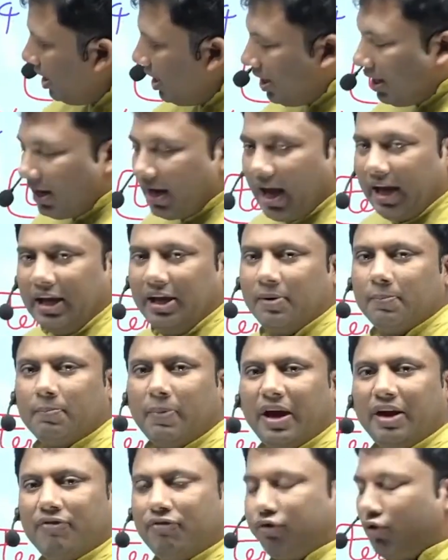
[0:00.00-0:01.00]
9
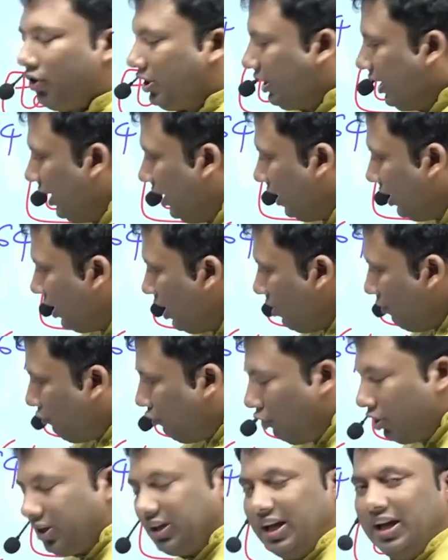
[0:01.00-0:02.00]
by 14.
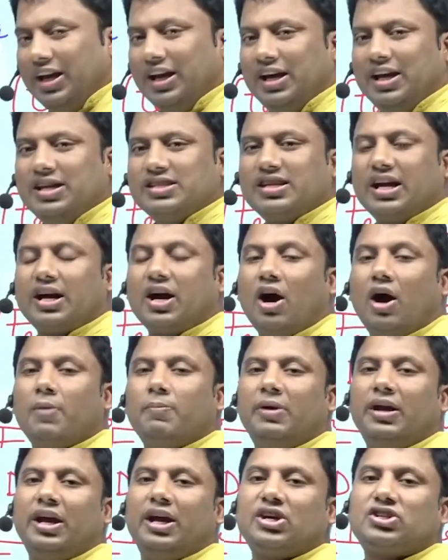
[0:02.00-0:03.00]
14 is a
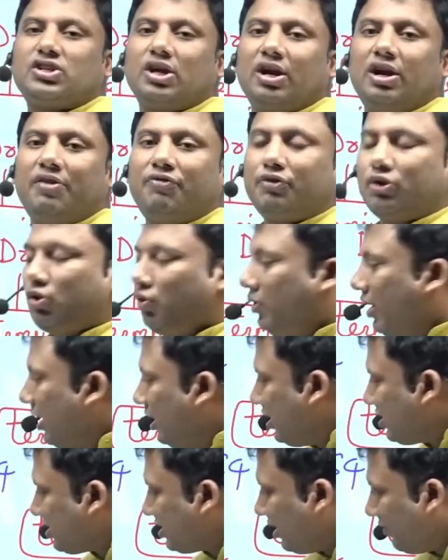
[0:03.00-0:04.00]
combination of 2
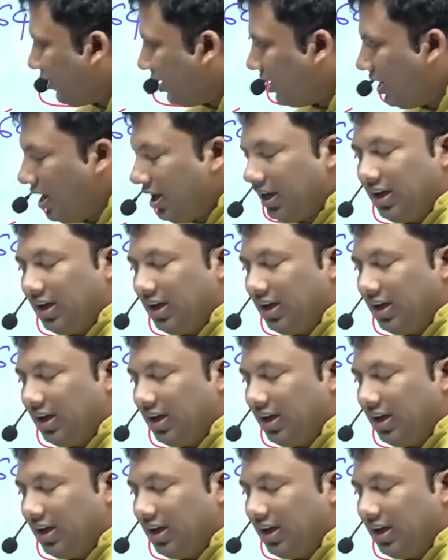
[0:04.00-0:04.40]
and 7.